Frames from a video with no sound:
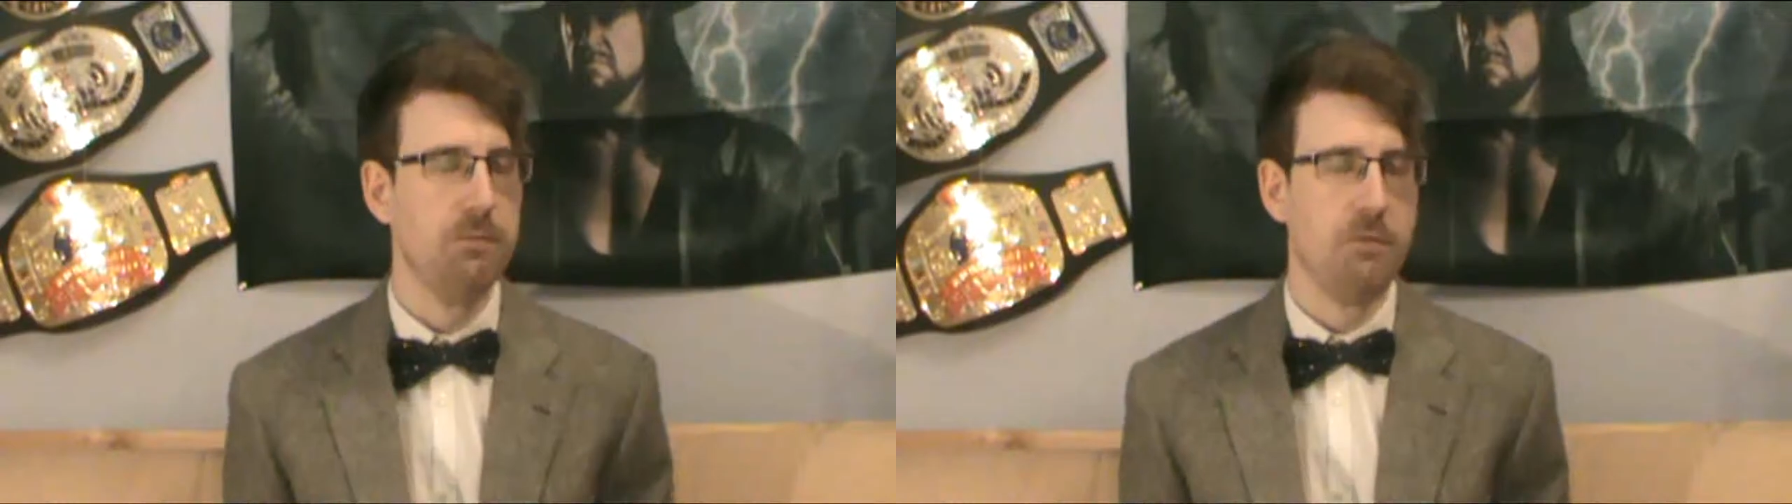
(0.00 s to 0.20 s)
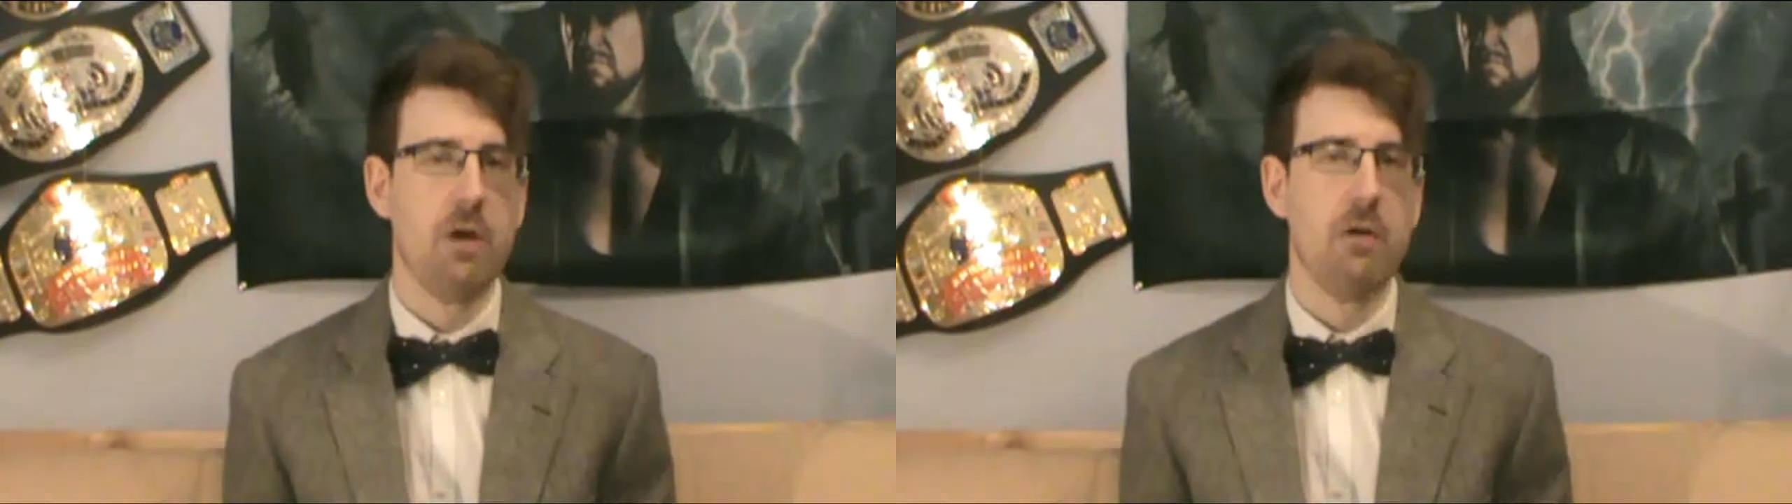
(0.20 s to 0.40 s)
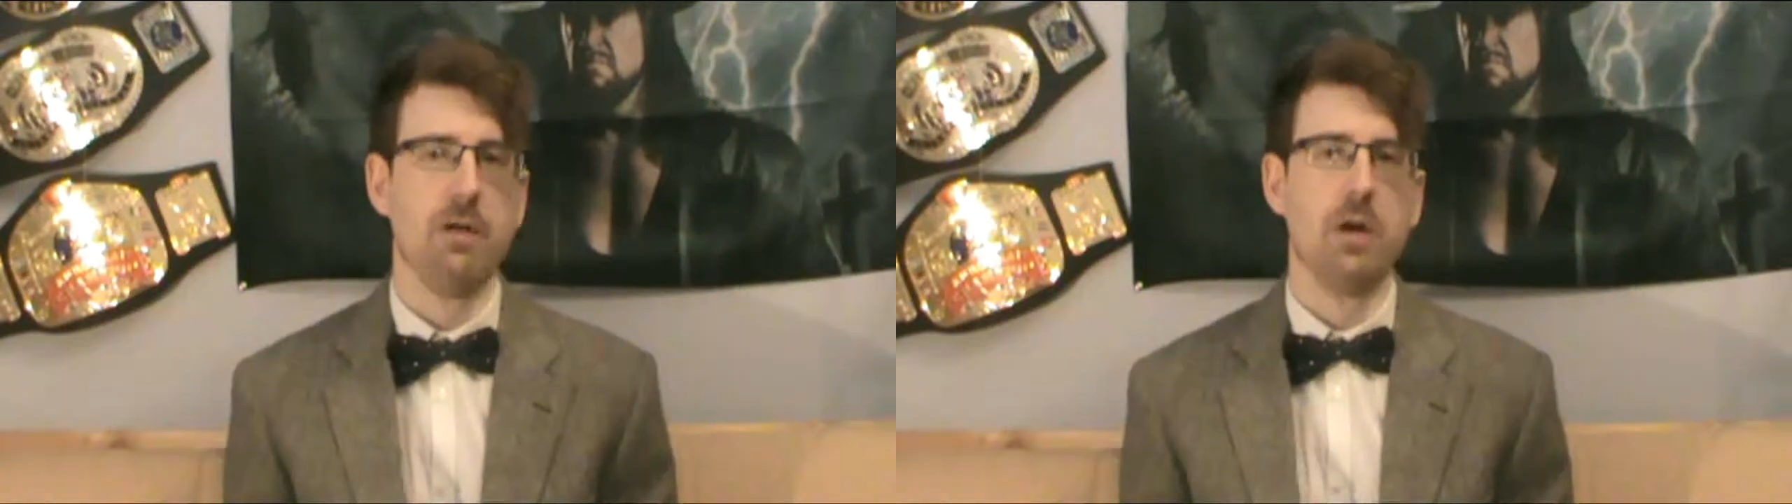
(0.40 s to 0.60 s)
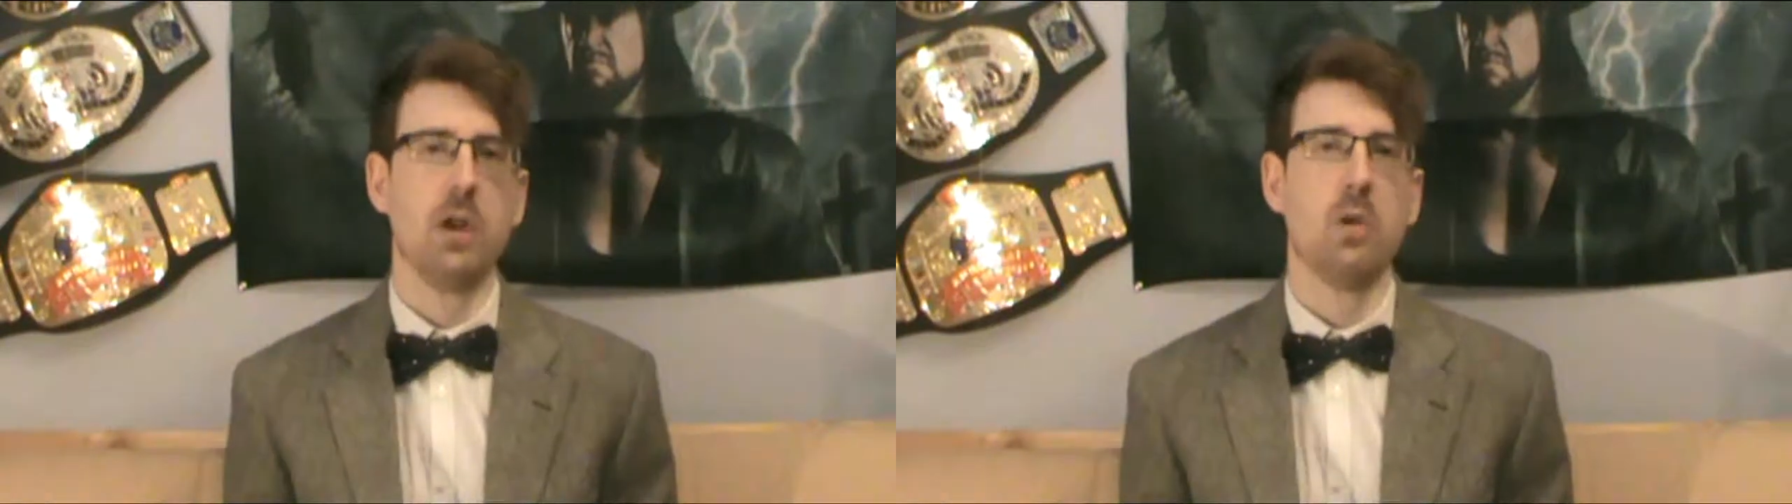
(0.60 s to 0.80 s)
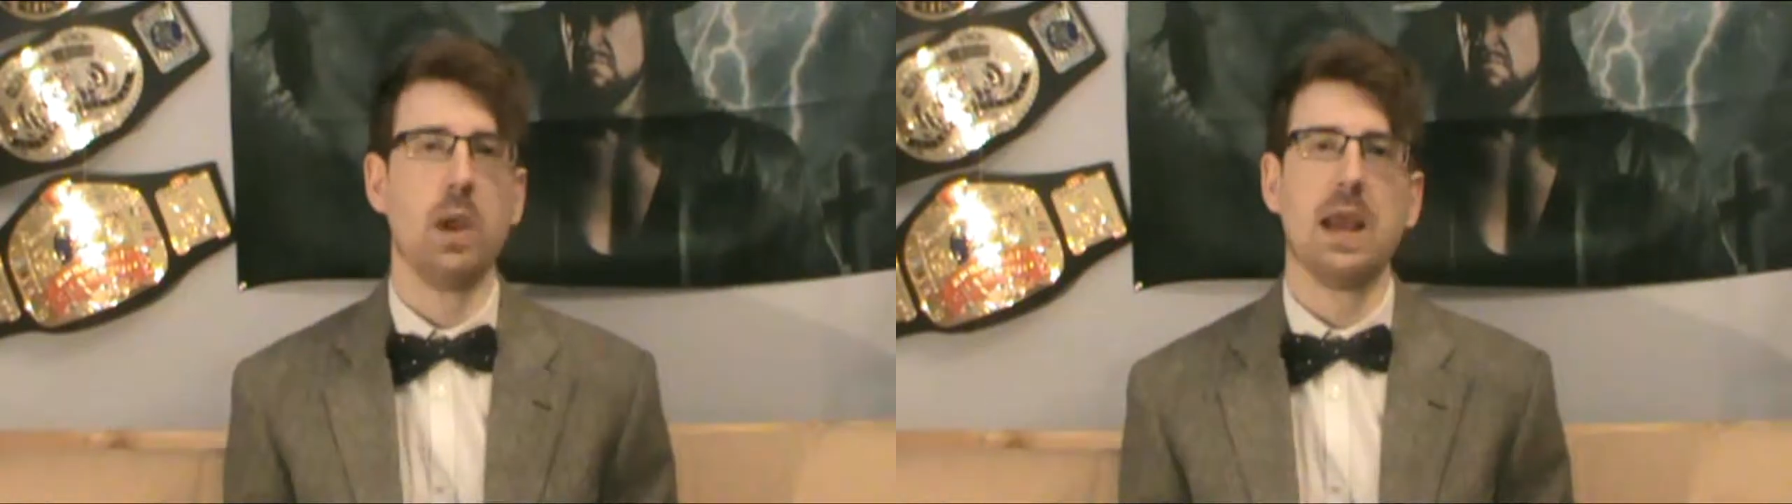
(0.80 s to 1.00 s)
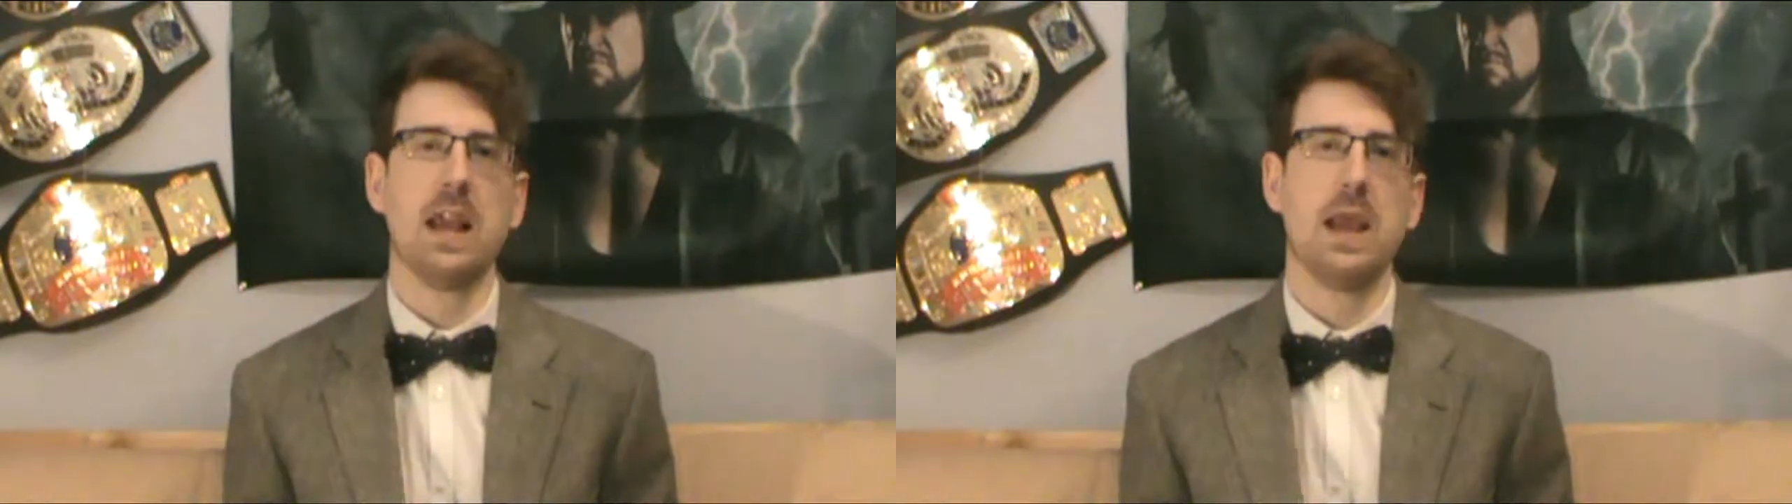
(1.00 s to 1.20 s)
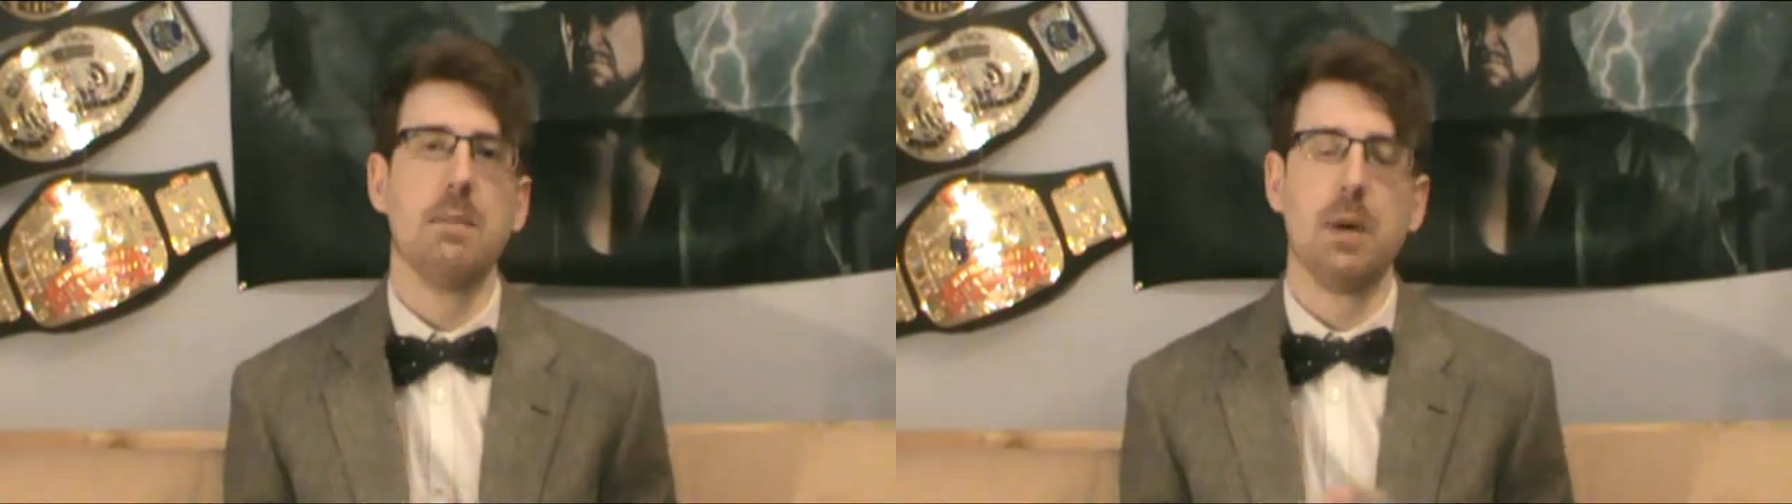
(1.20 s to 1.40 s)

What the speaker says: very, very quickly.